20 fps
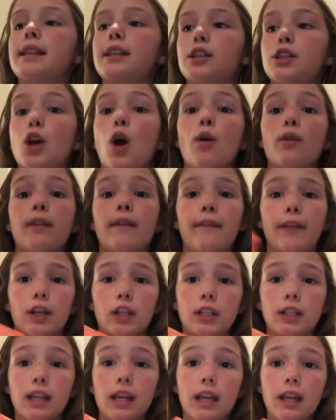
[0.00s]
so the
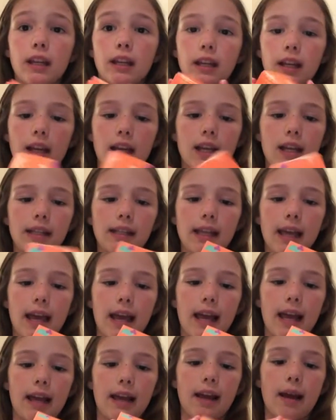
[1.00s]
first thing is
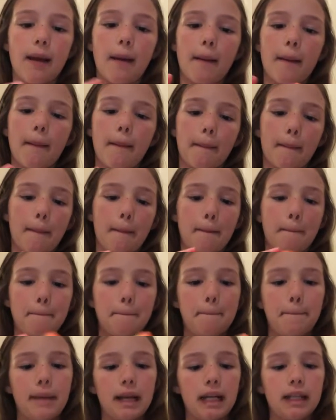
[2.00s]
a
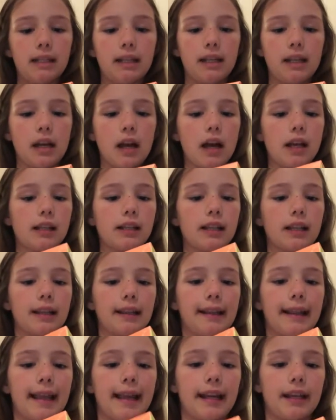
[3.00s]
BTS
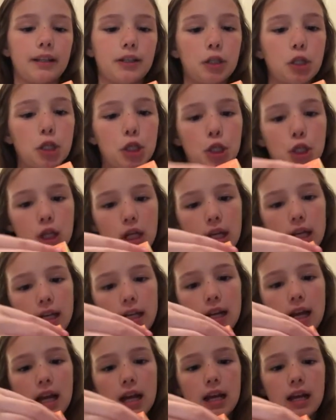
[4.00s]
Langene
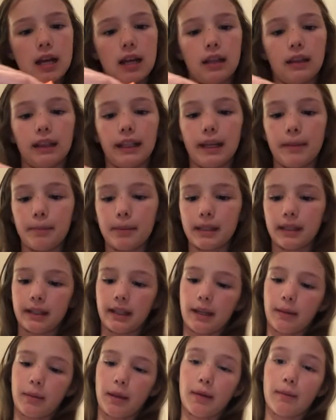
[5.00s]
lip
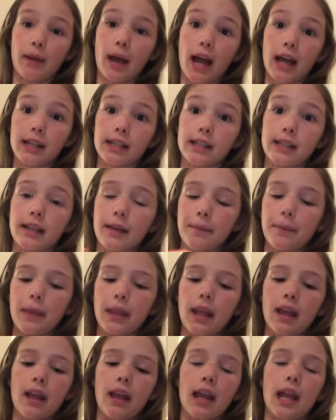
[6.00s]
sleeping mask.
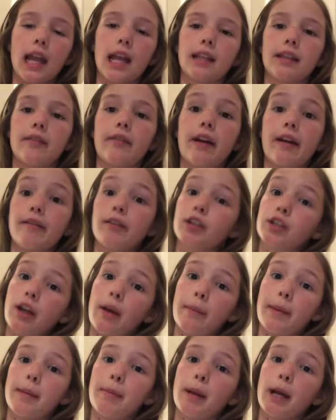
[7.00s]
And the flavor is
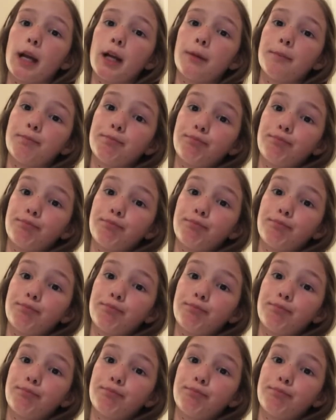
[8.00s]
gummy bear.